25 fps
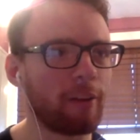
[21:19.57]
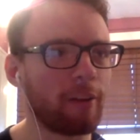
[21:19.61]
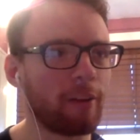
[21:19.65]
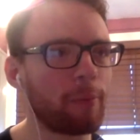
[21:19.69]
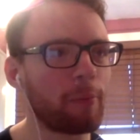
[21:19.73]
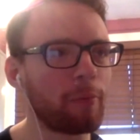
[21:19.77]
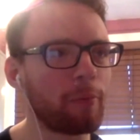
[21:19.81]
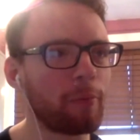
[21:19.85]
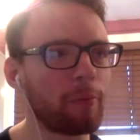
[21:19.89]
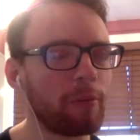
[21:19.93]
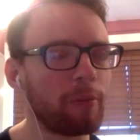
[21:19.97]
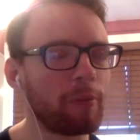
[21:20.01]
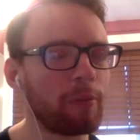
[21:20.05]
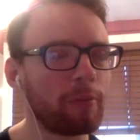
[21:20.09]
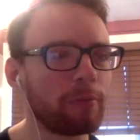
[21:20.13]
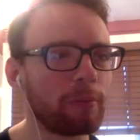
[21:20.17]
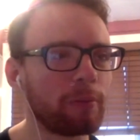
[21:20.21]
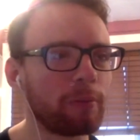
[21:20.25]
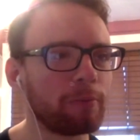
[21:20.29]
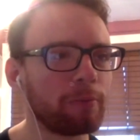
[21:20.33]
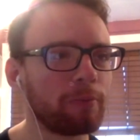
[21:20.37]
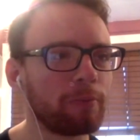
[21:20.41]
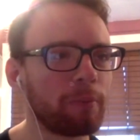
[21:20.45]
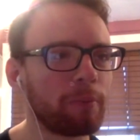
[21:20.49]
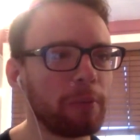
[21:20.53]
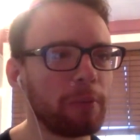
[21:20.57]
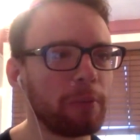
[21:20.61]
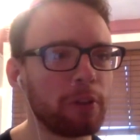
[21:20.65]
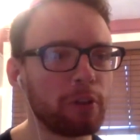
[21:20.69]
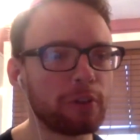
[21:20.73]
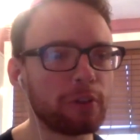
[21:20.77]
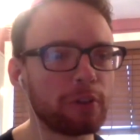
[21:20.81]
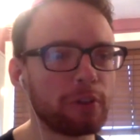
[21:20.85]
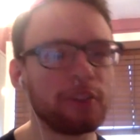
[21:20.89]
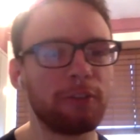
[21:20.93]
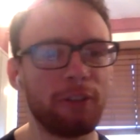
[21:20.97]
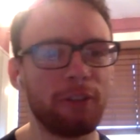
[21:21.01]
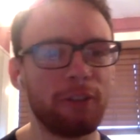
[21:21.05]
We've been used
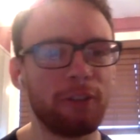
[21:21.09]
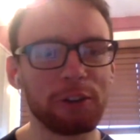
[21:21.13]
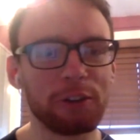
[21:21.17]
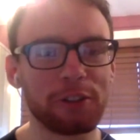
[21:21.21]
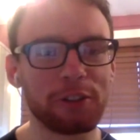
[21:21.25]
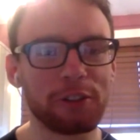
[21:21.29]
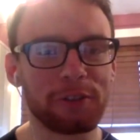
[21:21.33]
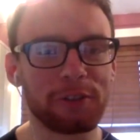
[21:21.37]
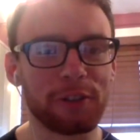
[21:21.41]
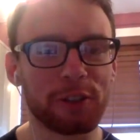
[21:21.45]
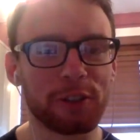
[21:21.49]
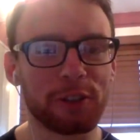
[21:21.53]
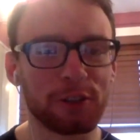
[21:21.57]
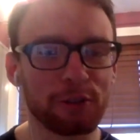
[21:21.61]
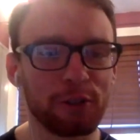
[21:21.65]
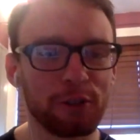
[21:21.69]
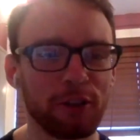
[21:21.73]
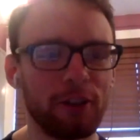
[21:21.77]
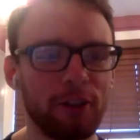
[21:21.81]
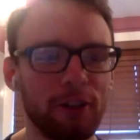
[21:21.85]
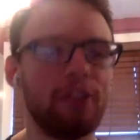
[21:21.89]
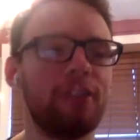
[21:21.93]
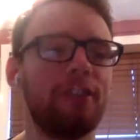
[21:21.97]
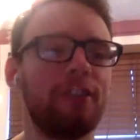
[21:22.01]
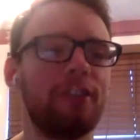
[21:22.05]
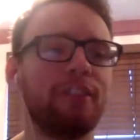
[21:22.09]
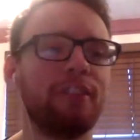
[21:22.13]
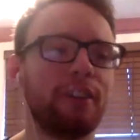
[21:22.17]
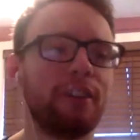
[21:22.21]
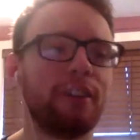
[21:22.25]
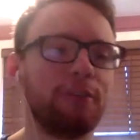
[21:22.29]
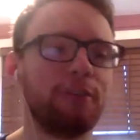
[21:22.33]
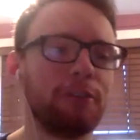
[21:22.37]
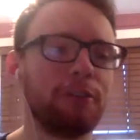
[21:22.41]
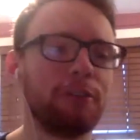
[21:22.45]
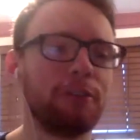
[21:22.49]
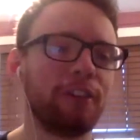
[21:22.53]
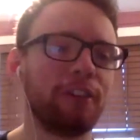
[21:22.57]
to first for so long. I
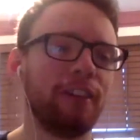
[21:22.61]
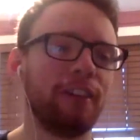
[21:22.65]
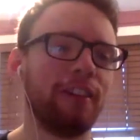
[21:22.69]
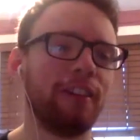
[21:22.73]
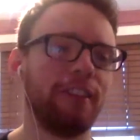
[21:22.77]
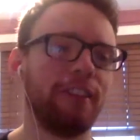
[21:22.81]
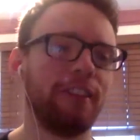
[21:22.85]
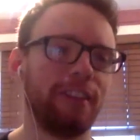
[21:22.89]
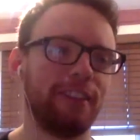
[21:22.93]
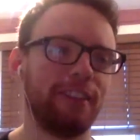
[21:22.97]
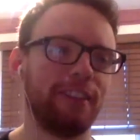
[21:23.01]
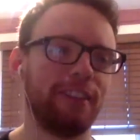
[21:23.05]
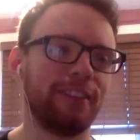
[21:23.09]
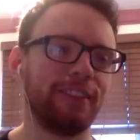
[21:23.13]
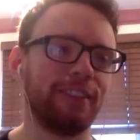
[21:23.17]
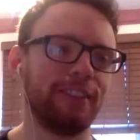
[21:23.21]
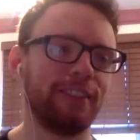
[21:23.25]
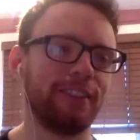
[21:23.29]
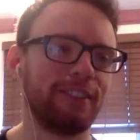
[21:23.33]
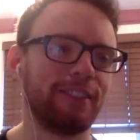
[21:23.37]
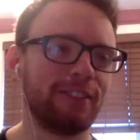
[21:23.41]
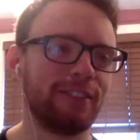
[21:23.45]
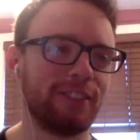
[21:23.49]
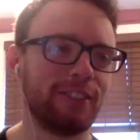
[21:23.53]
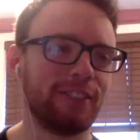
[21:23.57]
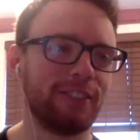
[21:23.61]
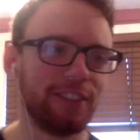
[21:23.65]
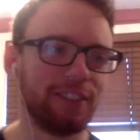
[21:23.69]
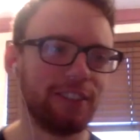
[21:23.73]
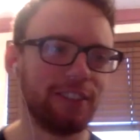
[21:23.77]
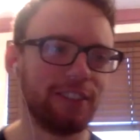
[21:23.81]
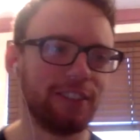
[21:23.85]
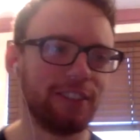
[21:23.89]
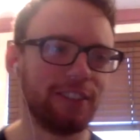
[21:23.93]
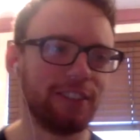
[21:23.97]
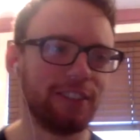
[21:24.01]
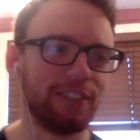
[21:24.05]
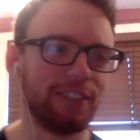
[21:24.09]
don't think that really
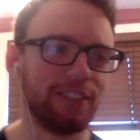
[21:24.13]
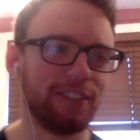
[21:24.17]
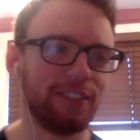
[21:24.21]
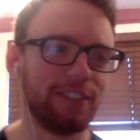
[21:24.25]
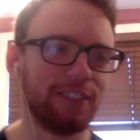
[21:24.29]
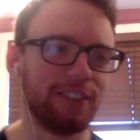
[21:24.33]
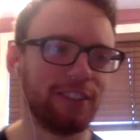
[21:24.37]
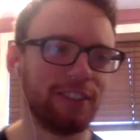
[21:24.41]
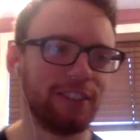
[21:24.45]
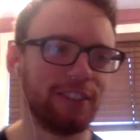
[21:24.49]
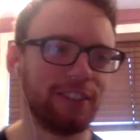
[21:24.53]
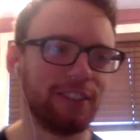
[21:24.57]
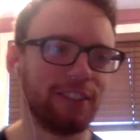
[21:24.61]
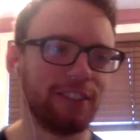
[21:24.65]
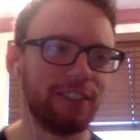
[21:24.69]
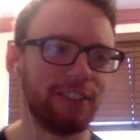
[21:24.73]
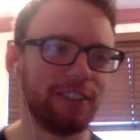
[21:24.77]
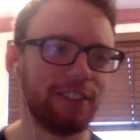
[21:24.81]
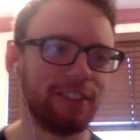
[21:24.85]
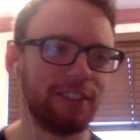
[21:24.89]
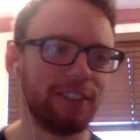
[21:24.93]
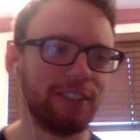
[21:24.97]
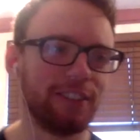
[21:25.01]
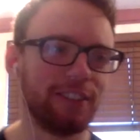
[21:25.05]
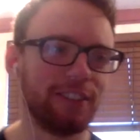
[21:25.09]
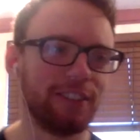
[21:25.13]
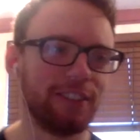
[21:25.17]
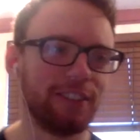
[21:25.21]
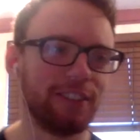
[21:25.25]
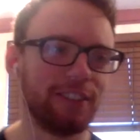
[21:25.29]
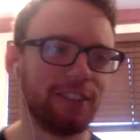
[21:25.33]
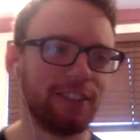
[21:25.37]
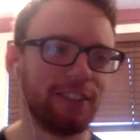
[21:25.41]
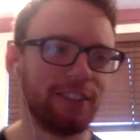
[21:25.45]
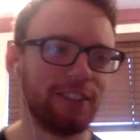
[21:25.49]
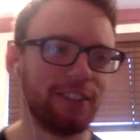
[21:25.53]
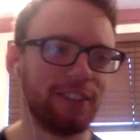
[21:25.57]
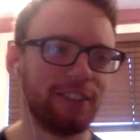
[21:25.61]
second is like, oh my God, we're
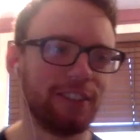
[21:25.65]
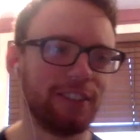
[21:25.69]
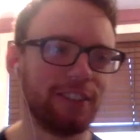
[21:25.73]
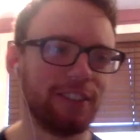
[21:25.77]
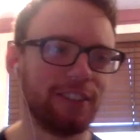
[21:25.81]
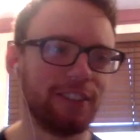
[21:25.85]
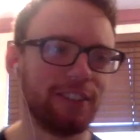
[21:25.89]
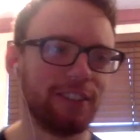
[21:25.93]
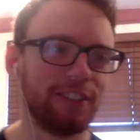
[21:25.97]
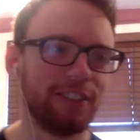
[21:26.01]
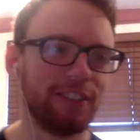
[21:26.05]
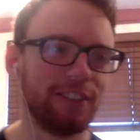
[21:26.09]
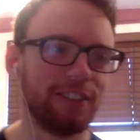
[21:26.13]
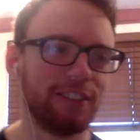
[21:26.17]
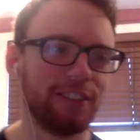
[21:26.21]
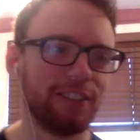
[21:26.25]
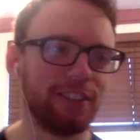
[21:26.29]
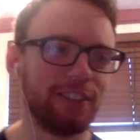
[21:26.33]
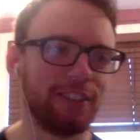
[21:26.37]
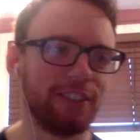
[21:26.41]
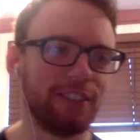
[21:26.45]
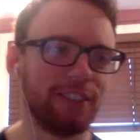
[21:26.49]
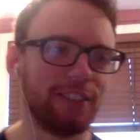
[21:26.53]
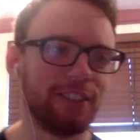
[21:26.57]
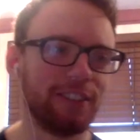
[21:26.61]
second. Like, I